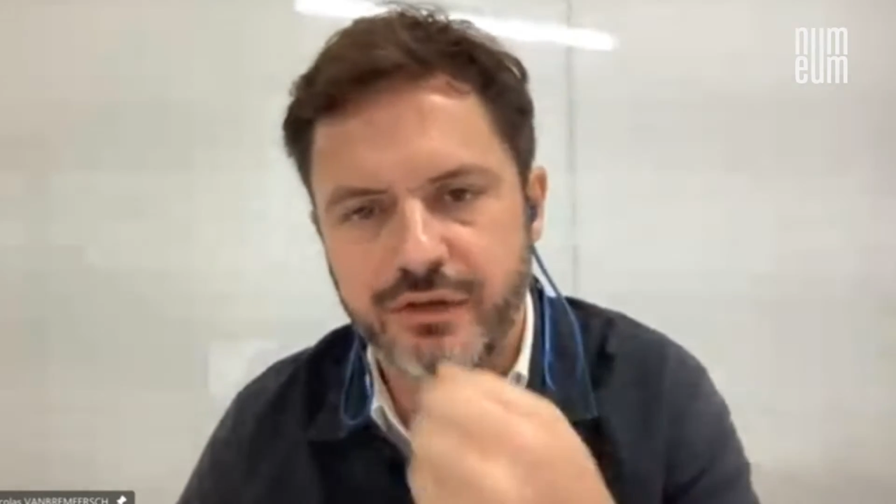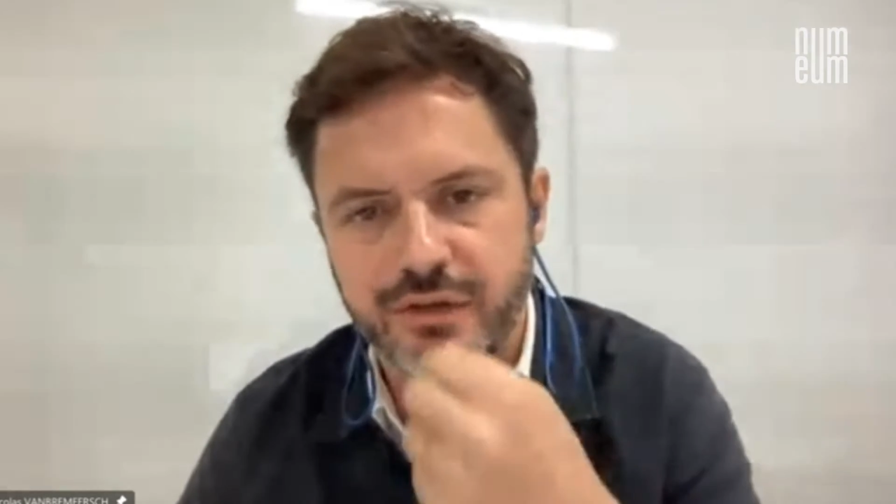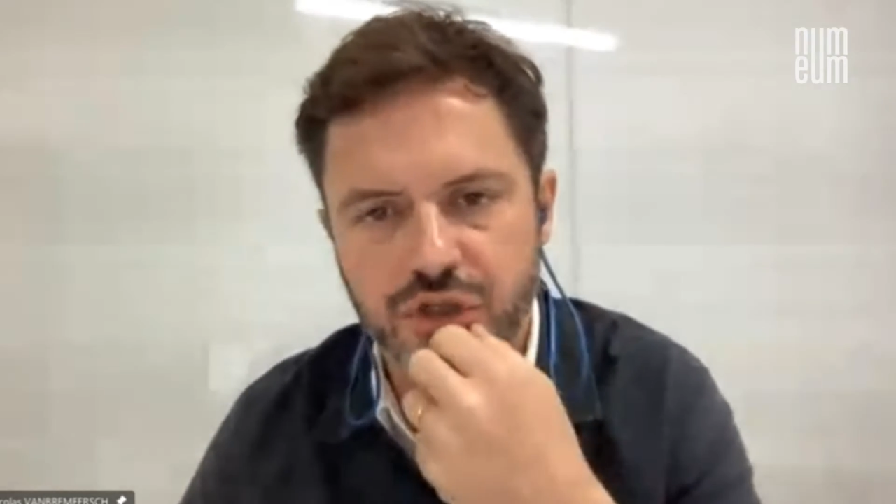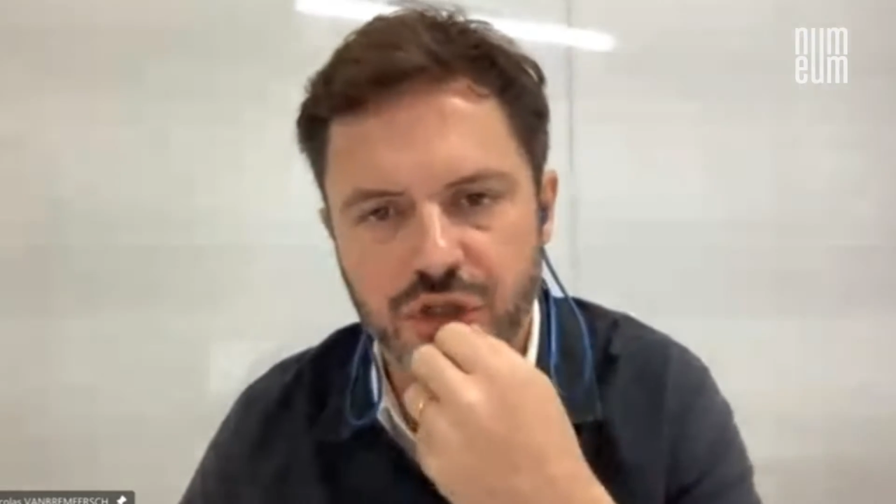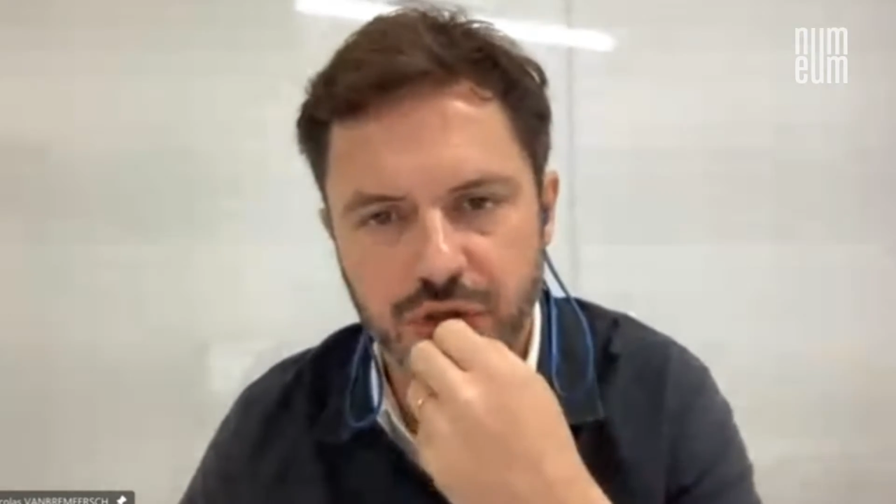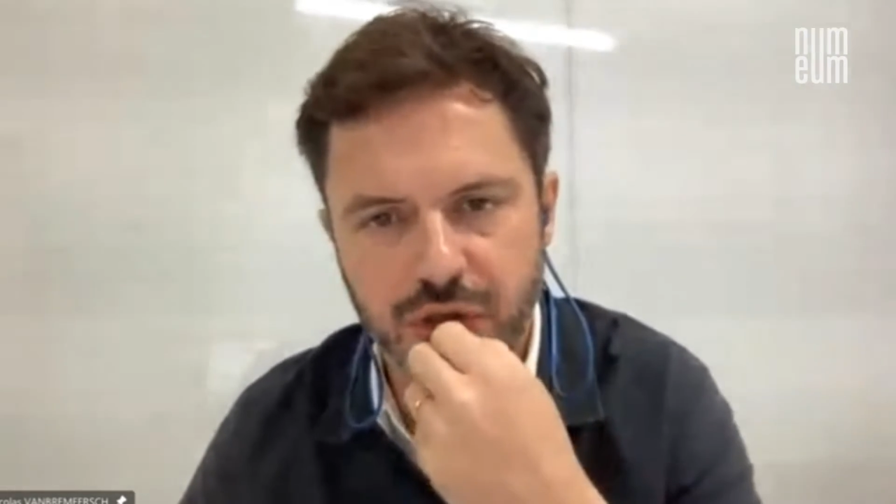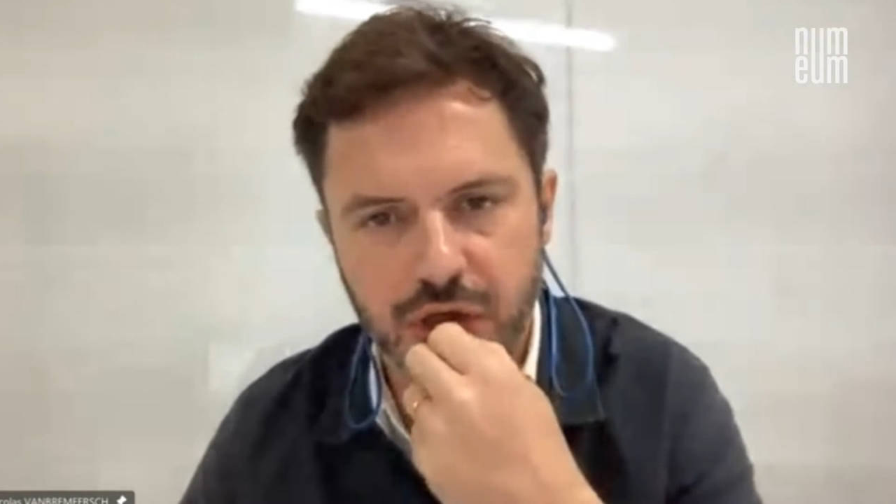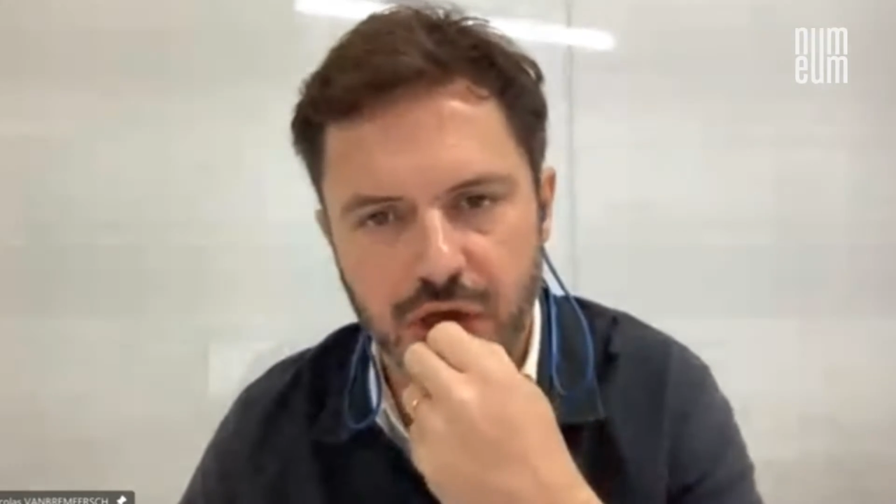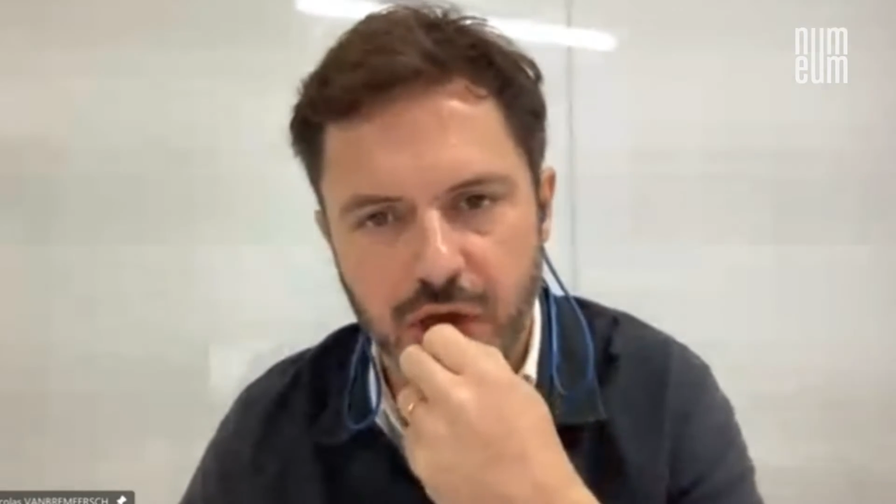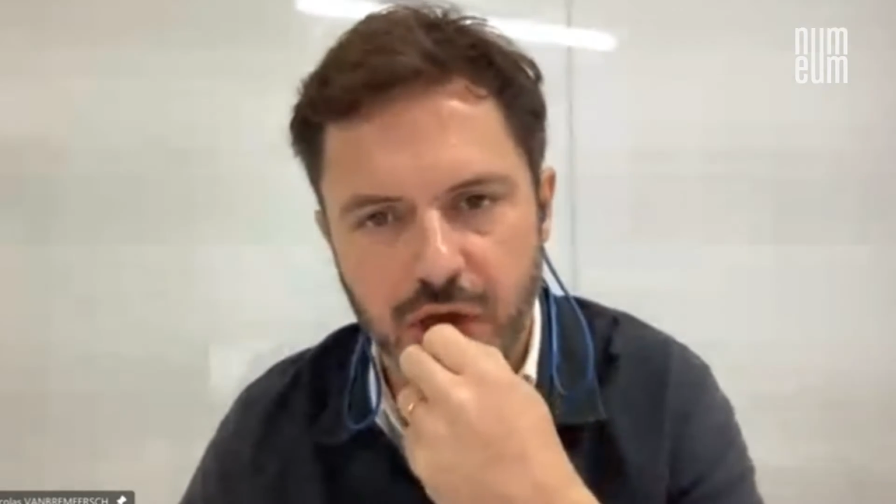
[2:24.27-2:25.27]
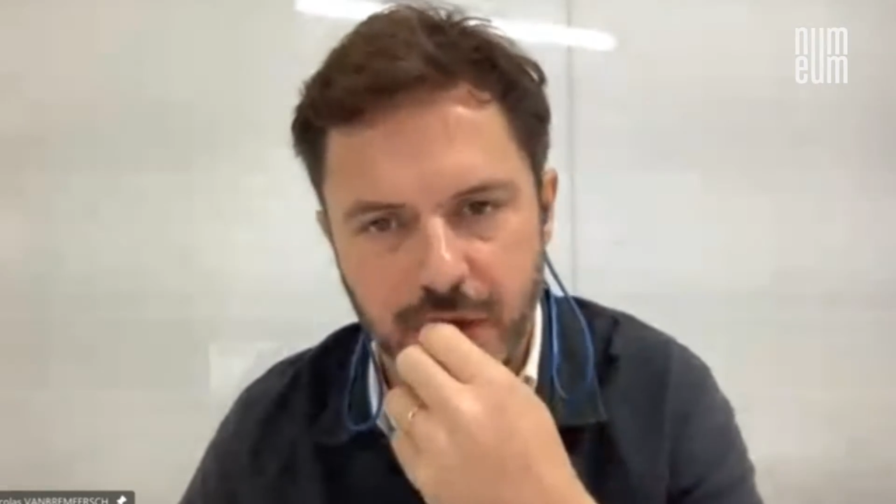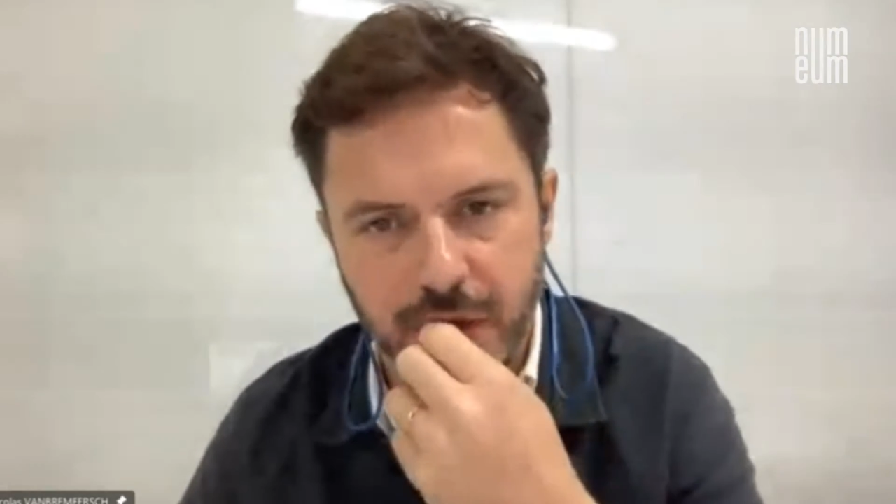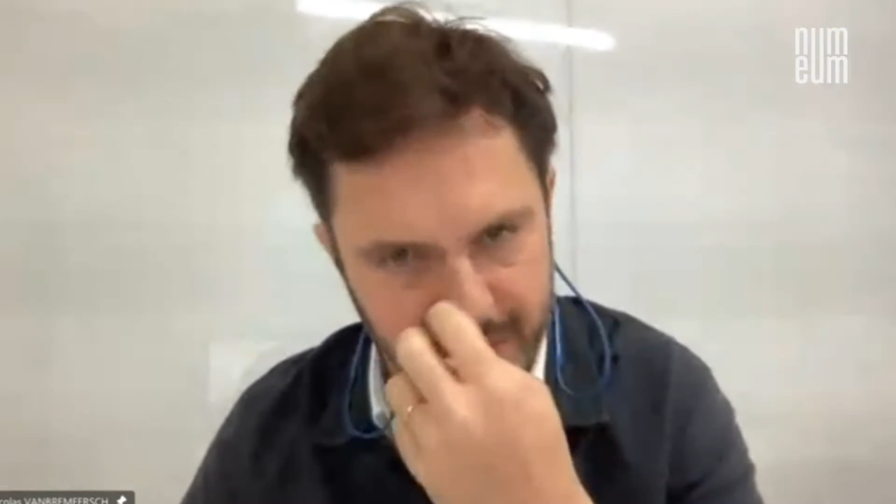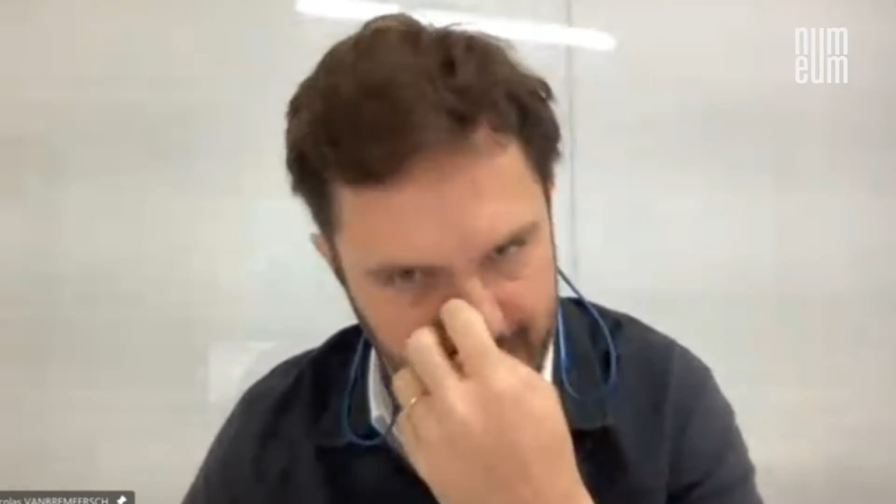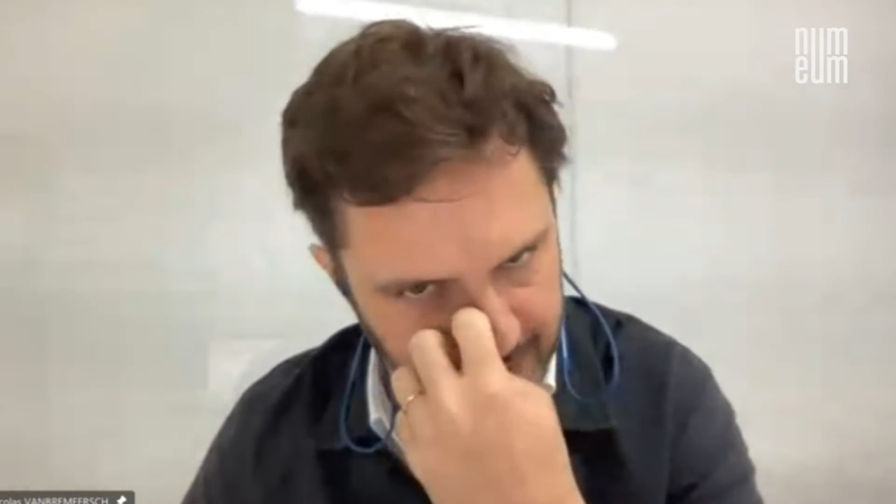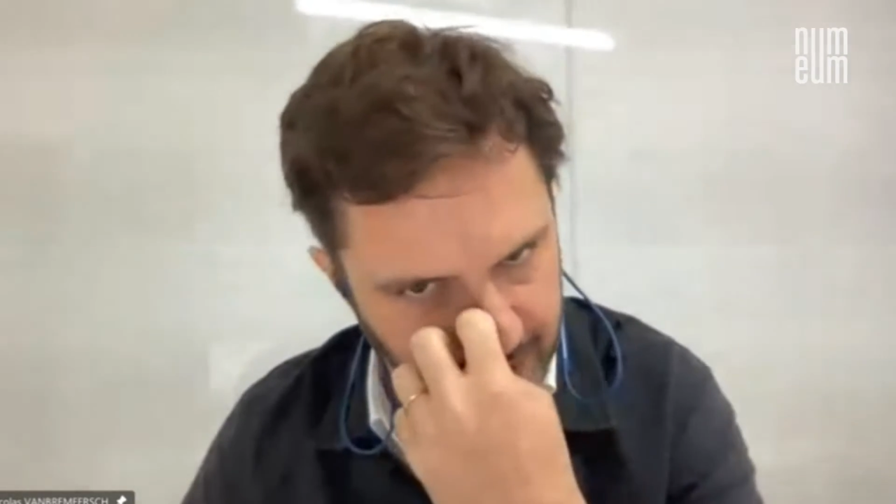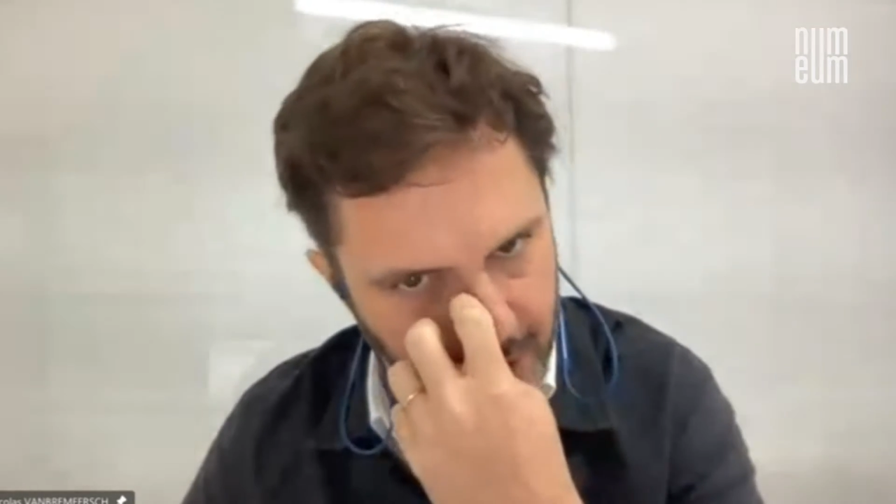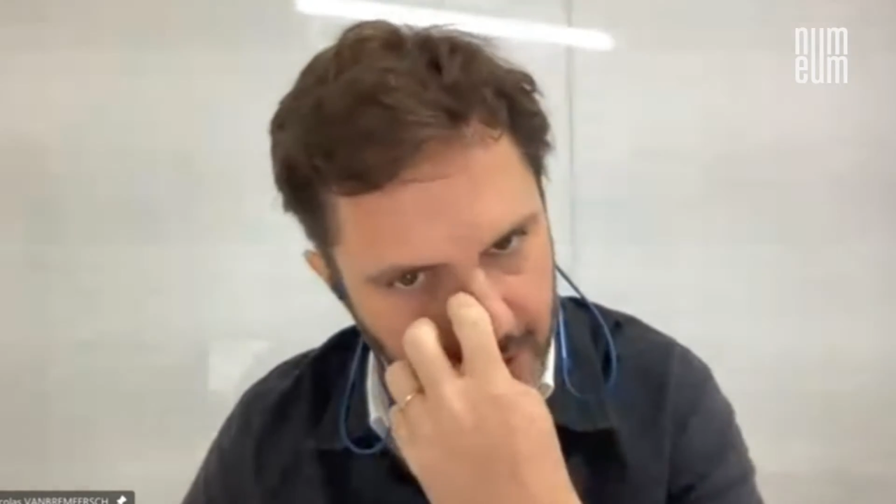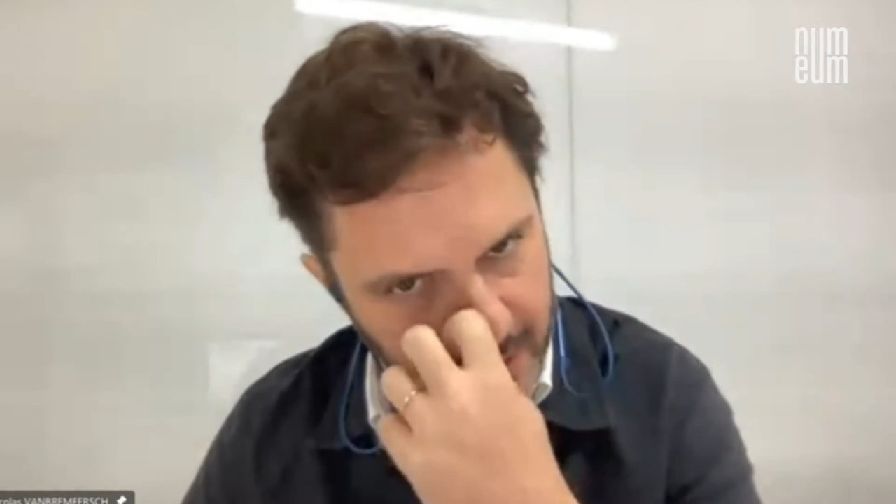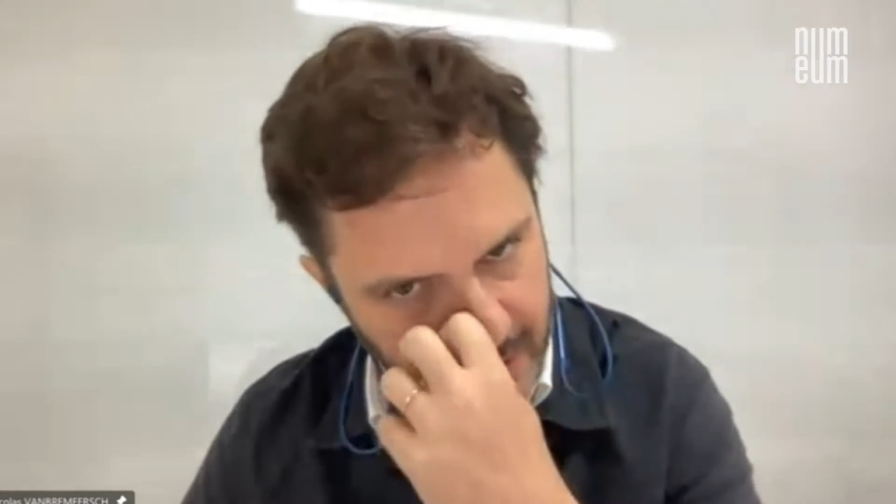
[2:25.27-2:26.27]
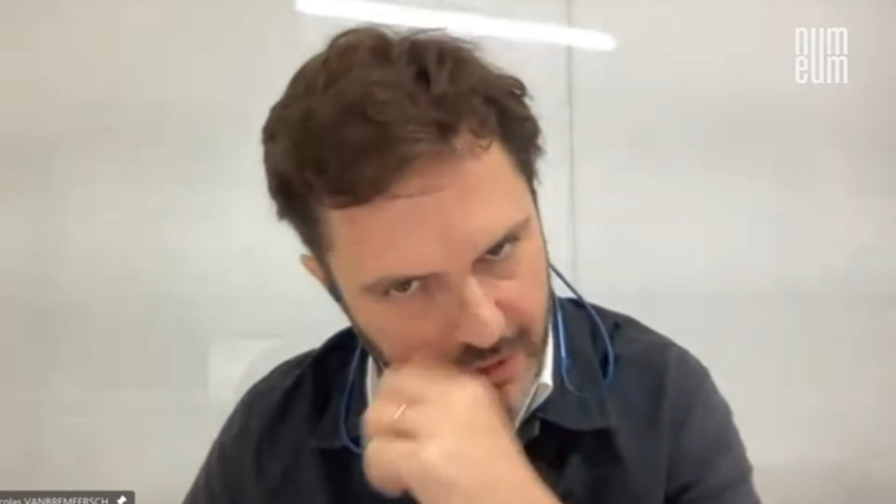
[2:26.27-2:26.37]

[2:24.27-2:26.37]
discussion next year,